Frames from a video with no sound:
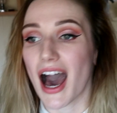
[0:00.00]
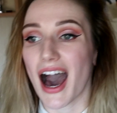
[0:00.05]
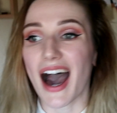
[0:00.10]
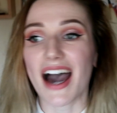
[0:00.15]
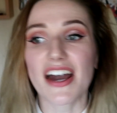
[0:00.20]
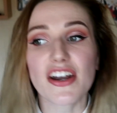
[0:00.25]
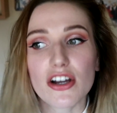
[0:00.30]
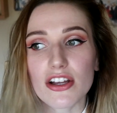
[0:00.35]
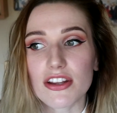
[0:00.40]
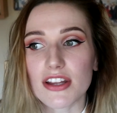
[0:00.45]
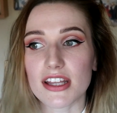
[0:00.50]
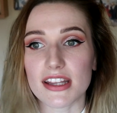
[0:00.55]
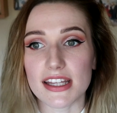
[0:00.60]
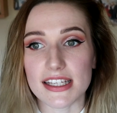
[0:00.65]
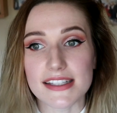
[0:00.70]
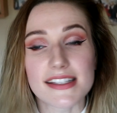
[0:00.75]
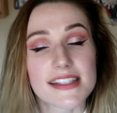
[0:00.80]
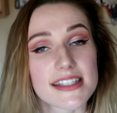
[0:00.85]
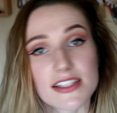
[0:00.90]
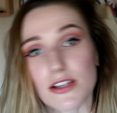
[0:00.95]
I know that
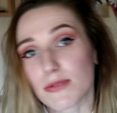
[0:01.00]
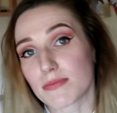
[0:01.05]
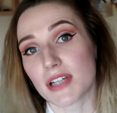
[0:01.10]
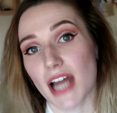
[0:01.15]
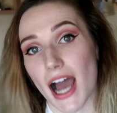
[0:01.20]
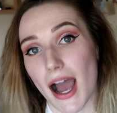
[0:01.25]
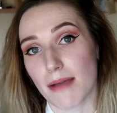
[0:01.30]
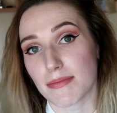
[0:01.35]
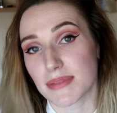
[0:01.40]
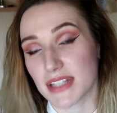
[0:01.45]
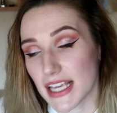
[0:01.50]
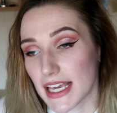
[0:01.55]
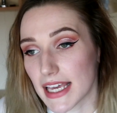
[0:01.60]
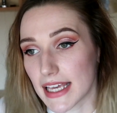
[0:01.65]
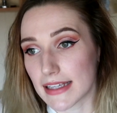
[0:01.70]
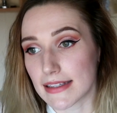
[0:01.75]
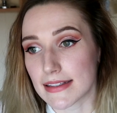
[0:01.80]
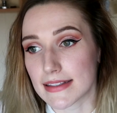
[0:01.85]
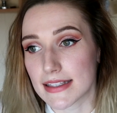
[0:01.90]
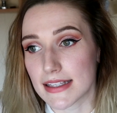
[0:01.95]
this sometimes
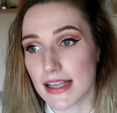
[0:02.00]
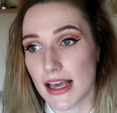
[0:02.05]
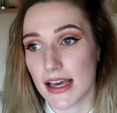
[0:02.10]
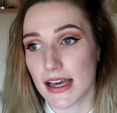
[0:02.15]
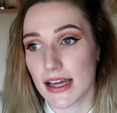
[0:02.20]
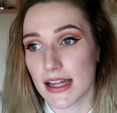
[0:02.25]
is